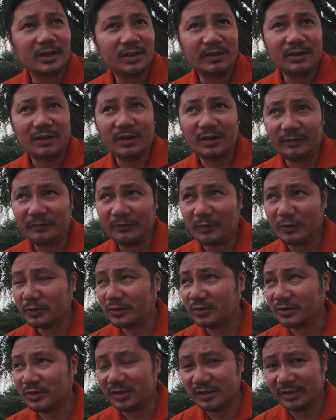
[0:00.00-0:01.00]

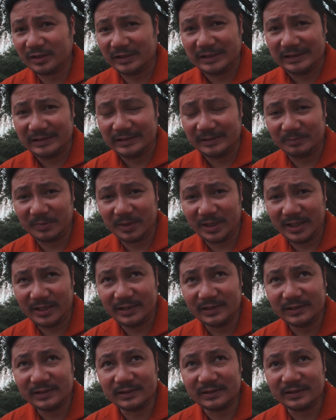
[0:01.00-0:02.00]
unfortunately this
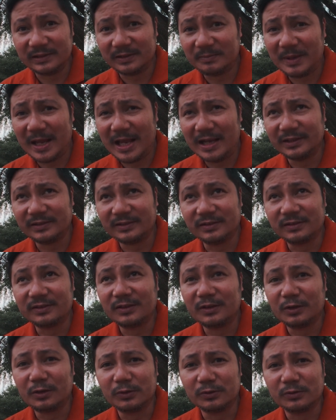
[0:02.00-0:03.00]
palace is
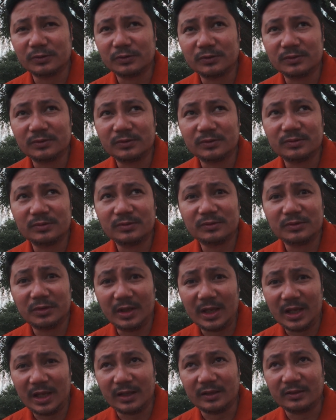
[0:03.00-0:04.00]
closed
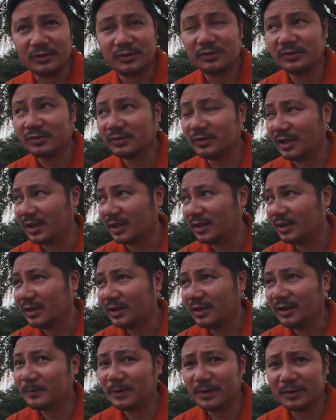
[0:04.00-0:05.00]
today, Tuesday.
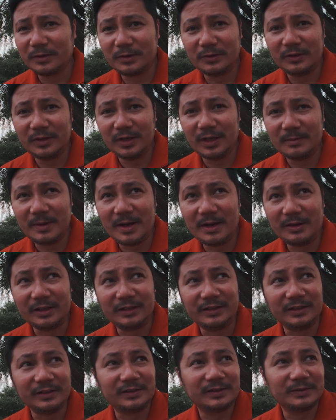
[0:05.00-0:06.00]
Well, good thing about it
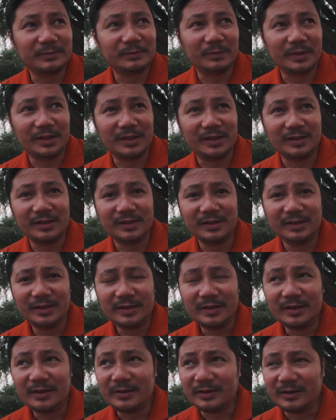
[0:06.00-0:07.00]
is we
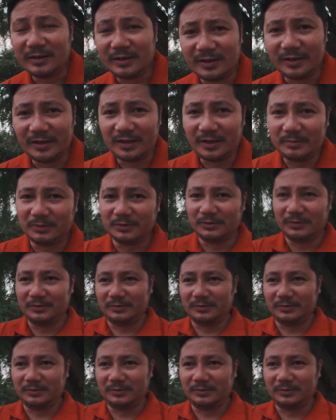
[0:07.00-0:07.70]
are able to